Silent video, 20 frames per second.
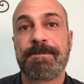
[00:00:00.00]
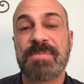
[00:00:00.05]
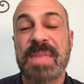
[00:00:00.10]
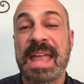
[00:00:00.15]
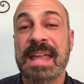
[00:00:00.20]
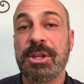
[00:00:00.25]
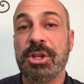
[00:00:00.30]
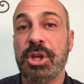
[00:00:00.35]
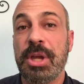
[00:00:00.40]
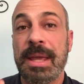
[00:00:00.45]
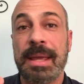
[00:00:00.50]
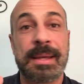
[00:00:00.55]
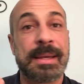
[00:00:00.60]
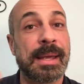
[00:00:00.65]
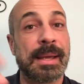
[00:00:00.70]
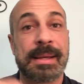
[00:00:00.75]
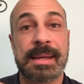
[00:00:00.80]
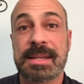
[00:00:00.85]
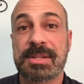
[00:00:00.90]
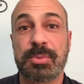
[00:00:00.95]
and
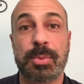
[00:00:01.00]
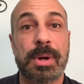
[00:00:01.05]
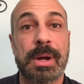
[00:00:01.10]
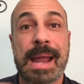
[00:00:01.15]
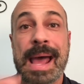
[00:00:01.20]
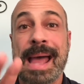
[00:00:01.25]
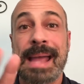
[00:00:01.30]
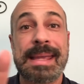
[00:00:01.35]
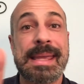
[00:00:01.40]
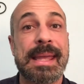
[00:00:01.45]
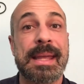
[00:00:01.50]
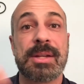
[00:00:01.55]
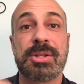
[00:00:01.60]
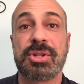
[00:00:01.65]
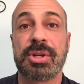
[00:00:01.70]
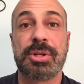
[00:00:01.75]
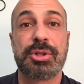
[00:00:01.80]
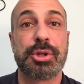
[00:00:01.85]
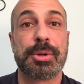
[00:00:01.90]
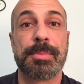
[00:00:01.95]
guess what? I can't
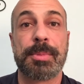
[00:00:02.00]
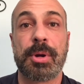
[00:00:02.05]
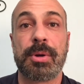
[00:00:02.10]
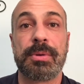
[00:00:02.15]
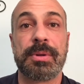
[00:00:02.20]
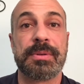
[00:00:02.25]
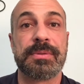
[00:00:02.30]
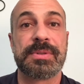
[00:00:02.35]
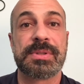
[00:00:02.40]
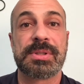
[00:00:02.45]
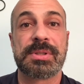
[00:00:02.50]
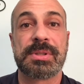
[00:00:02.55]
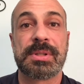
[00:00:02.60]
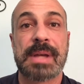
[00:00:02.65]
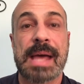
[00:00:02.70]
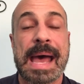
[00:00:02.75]
judge your motives.